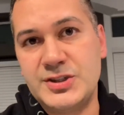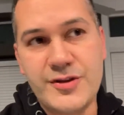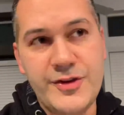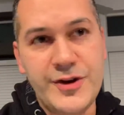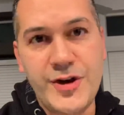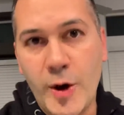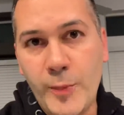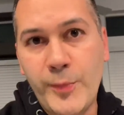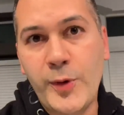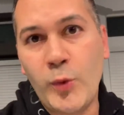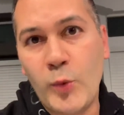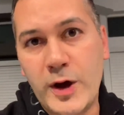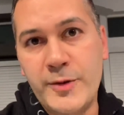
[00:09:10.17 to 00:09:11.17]
to the
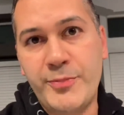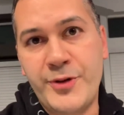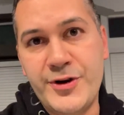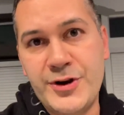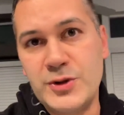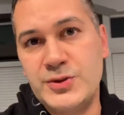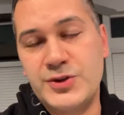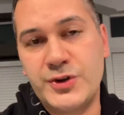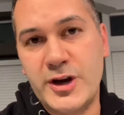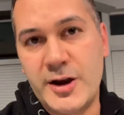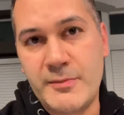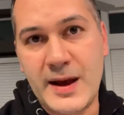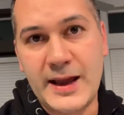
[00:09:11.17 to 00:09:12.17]
#1 producer
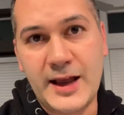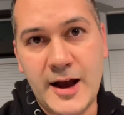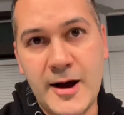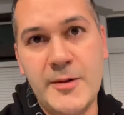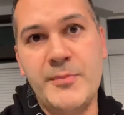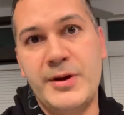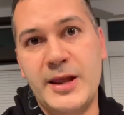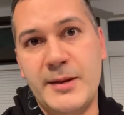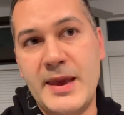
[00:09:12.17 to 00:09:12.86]
in my company,